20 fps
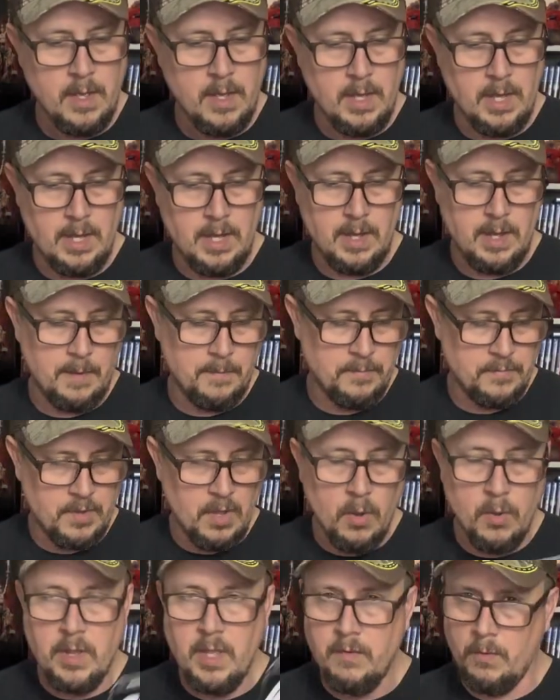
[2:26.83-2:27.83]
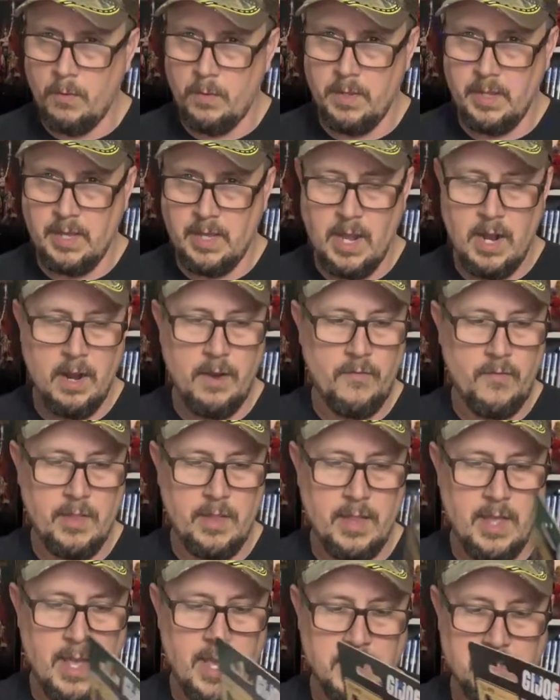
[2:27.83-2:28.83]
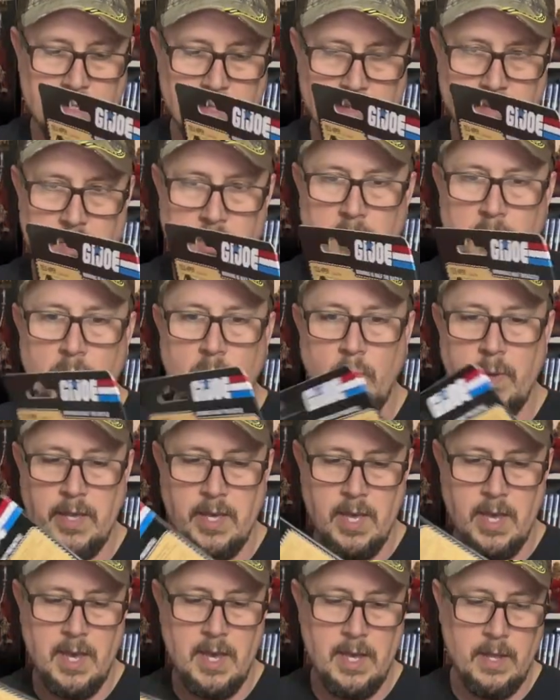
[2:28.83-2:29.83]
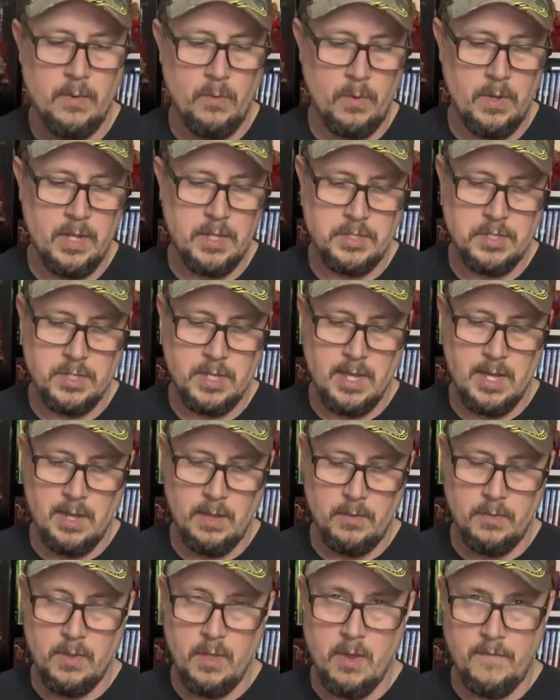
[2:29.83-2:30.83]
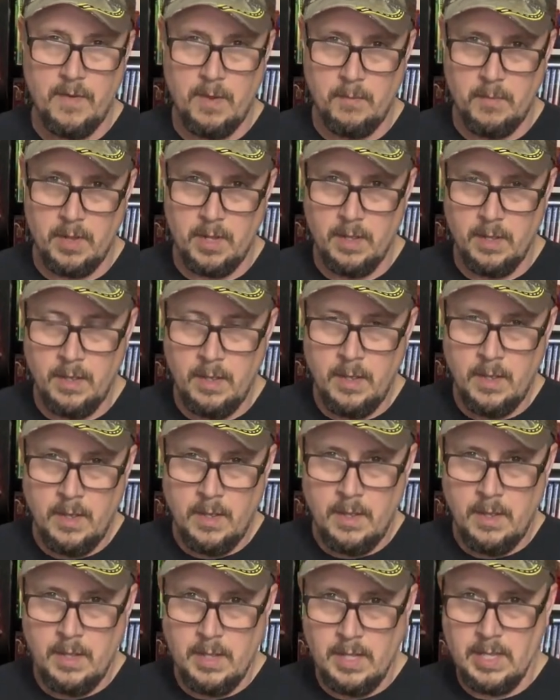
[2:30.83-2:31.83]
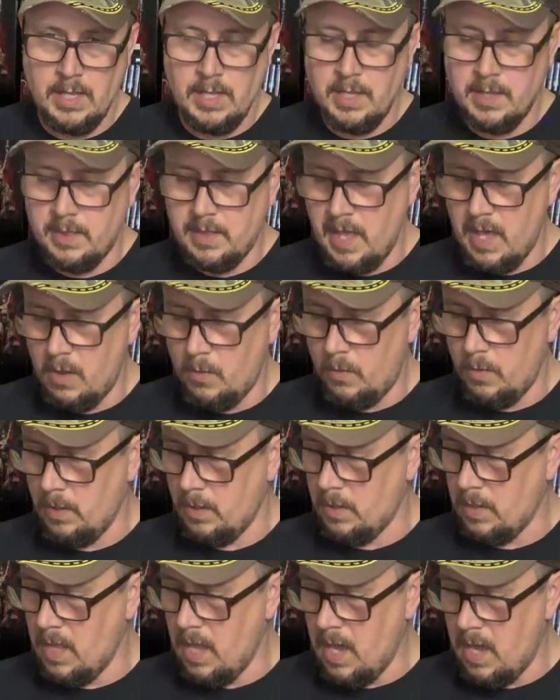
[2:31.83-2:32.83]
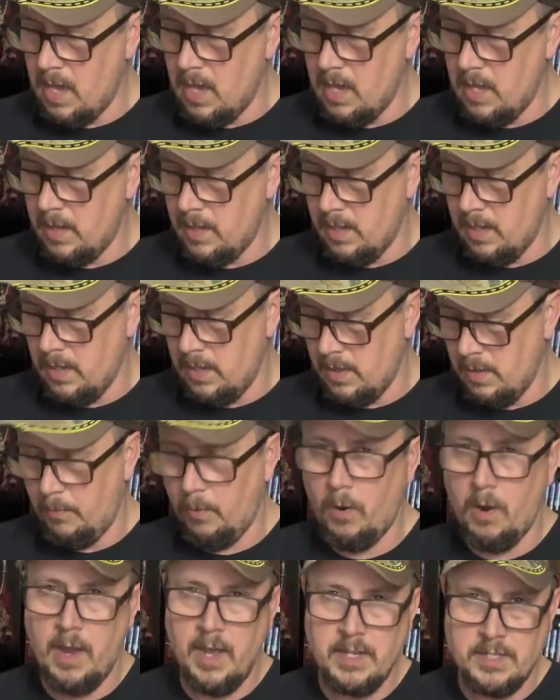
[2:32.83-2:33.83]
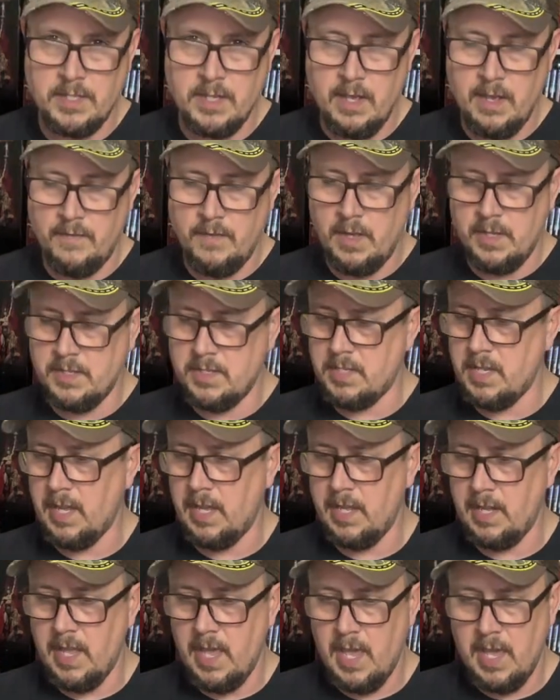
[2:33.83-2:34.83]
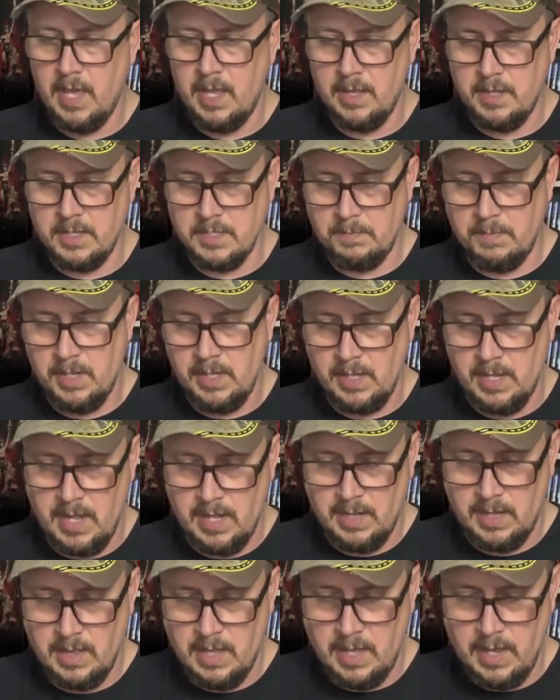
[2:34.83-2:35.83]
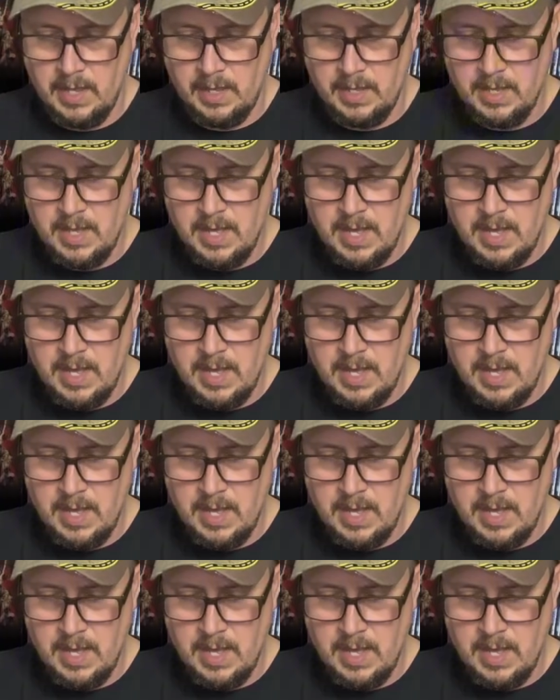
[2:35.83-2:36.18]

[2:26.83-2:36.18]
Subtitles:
I don't even really care for the last Duke we got, which I don't know if I'm going to get that one or not. The price of it, second hand, has been kind of like,